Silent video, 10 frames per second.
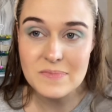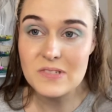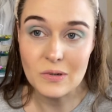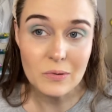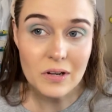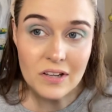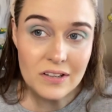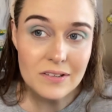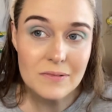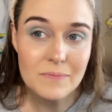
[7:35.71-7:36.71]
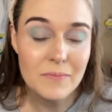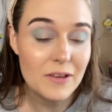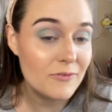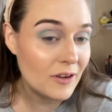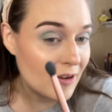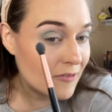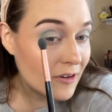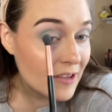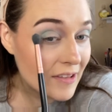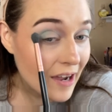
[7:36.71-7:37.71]
soda, my
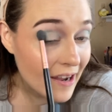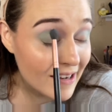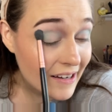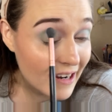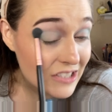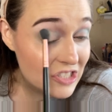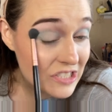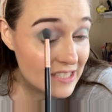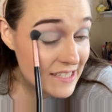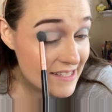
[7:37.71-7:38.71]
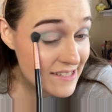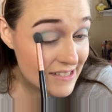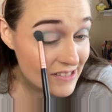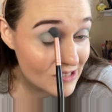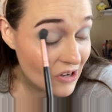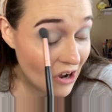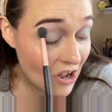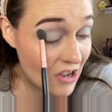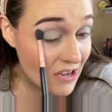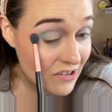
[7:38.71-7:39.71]
favorite that I can actually taste, is
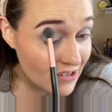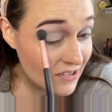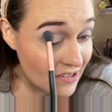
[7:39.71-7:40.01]
gone.